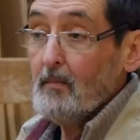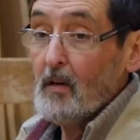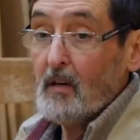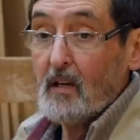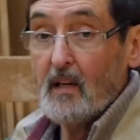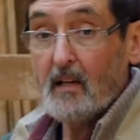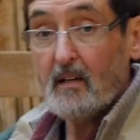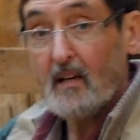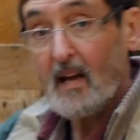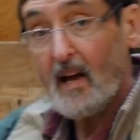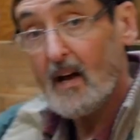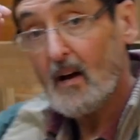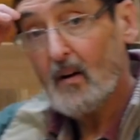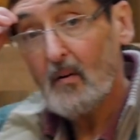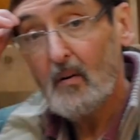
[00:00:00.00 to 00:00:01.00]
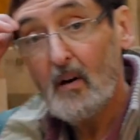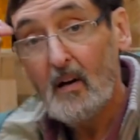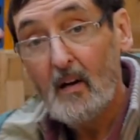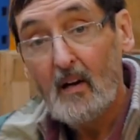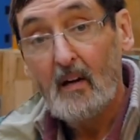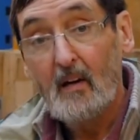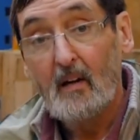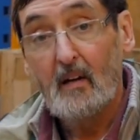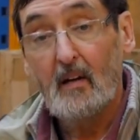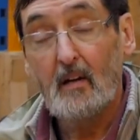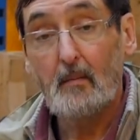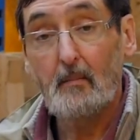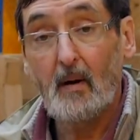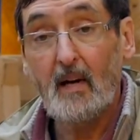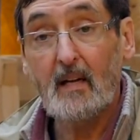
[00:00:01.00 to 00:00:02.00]
looking now
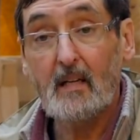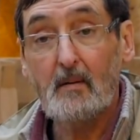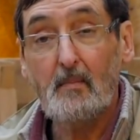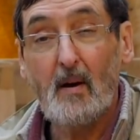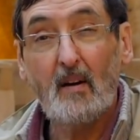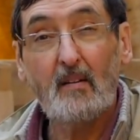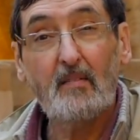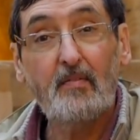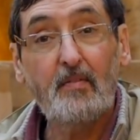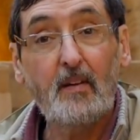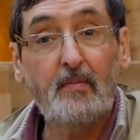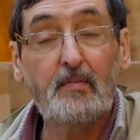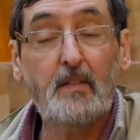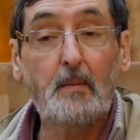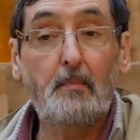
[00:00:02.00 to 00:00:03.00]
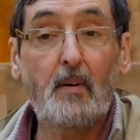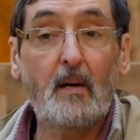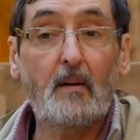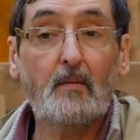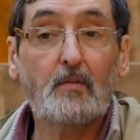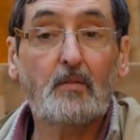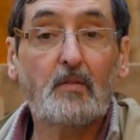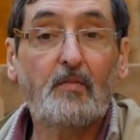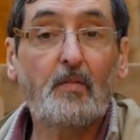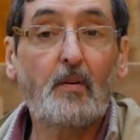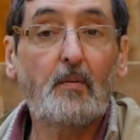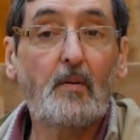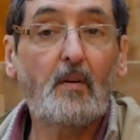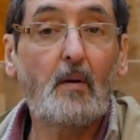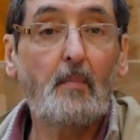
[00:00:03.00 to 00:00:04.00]
at buying about £50
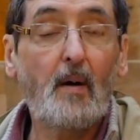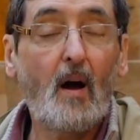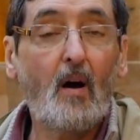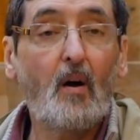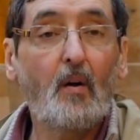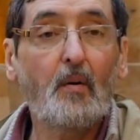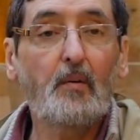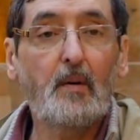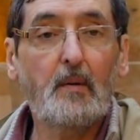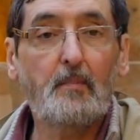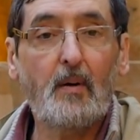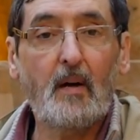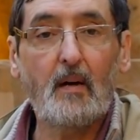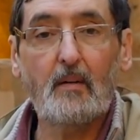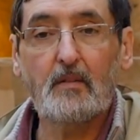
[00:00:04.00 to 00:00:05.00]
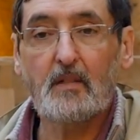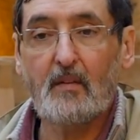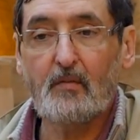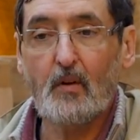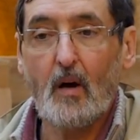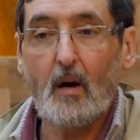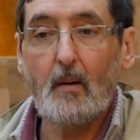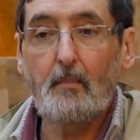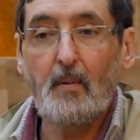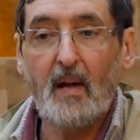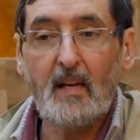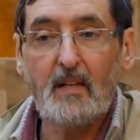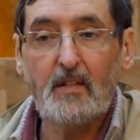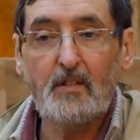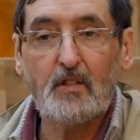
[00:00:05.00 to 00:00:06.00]
for about £100. I've got a
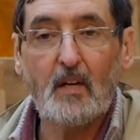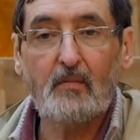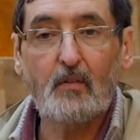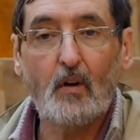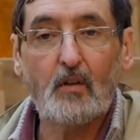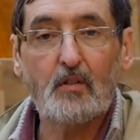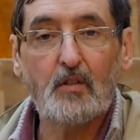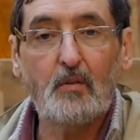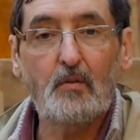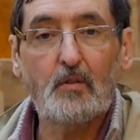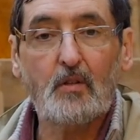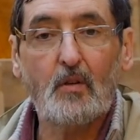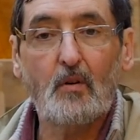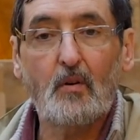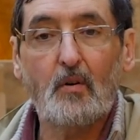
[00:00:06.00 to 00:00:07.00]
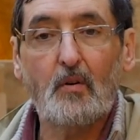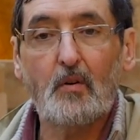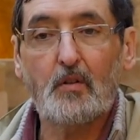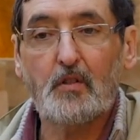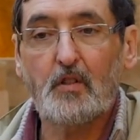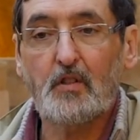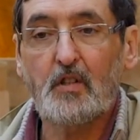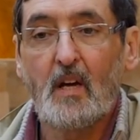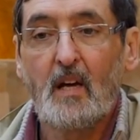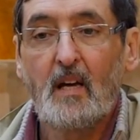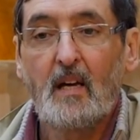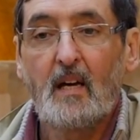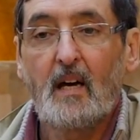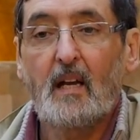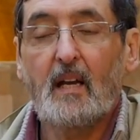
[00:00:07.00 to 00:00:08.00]
bench, I've got 2 sawhorses,
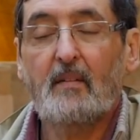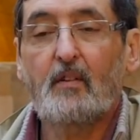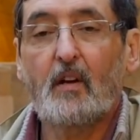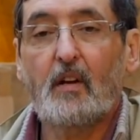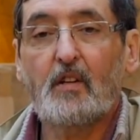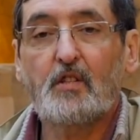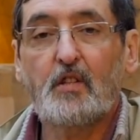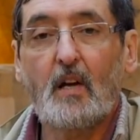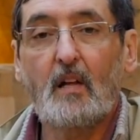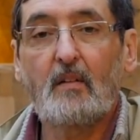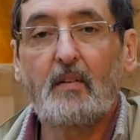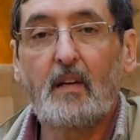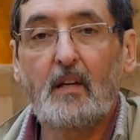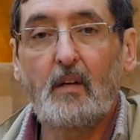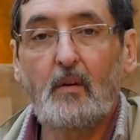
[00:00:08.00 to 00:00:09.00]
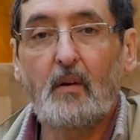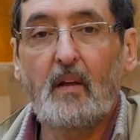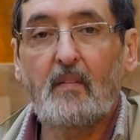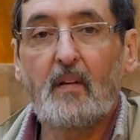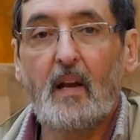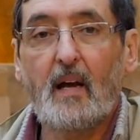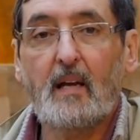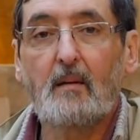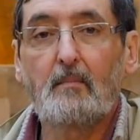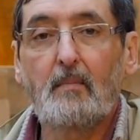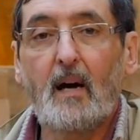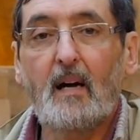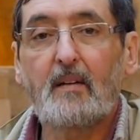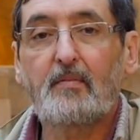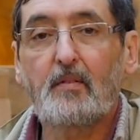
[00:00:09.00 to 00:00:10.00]
and I've got a shelving unit that I can
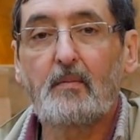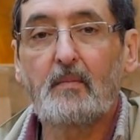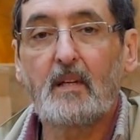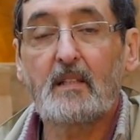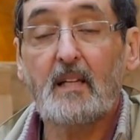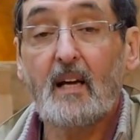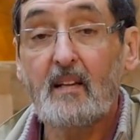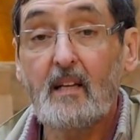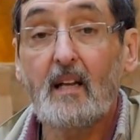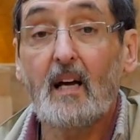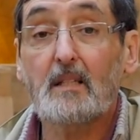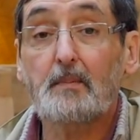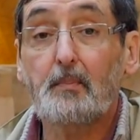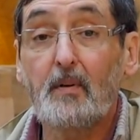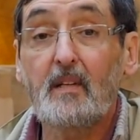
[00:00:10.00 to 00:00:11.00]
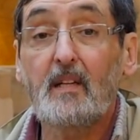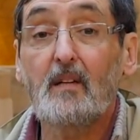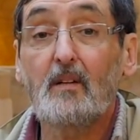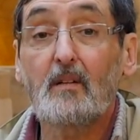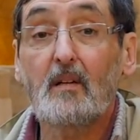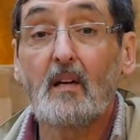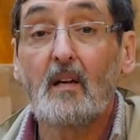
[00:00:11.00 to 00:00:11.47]
buy from this. I think that's pretty good